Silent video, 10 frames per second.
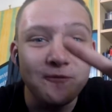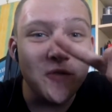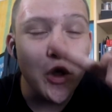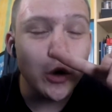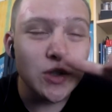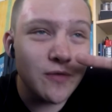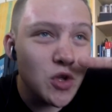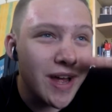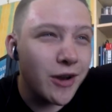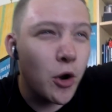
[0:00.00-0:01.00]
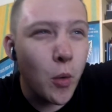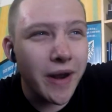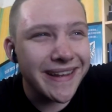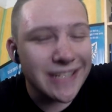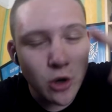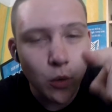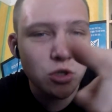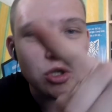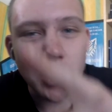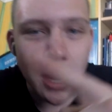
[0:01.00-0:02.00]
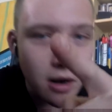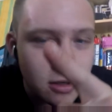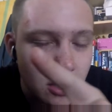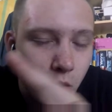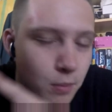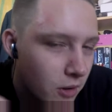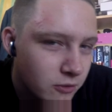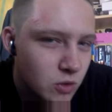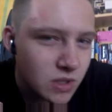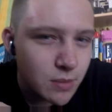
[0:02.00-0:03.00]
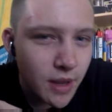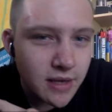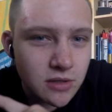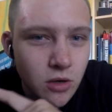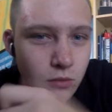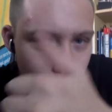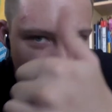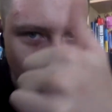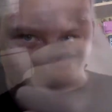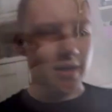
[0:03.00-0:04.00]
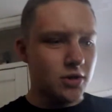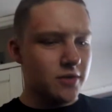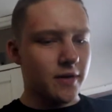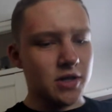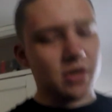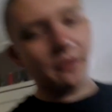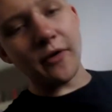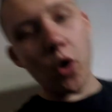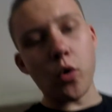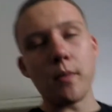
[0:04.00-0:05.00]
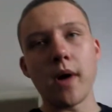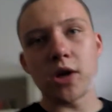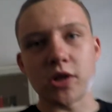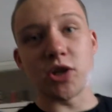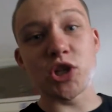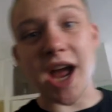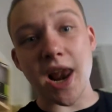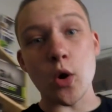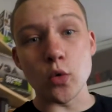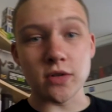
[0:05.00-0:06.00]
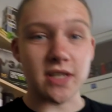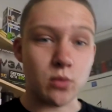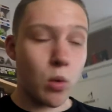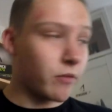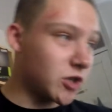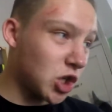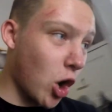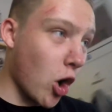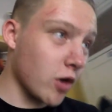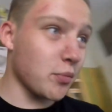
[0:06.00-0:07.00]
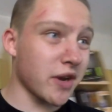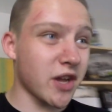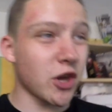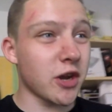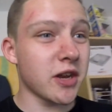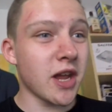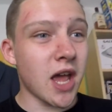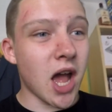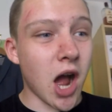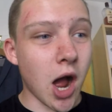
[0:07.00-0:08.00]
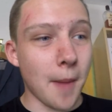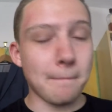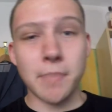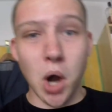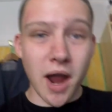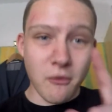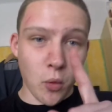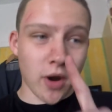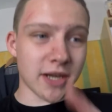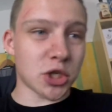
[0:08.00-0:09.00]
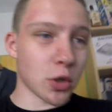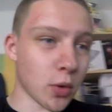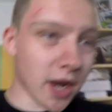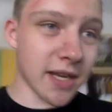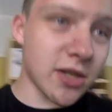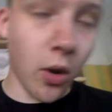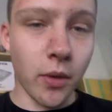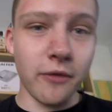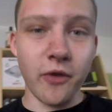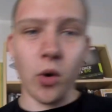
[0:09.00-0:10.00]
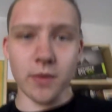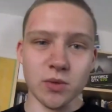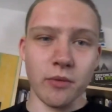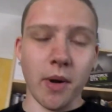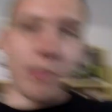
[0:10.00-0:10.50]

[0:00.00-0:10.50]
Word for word: for those of you that don't know what it is, go watch the trailer because I can't bother to explain. So go do okay, that. Okay, just finished the film, The Shallows. It's one with a shark, pretty good. Um, but I have one issue, and it's not with the film, it's with my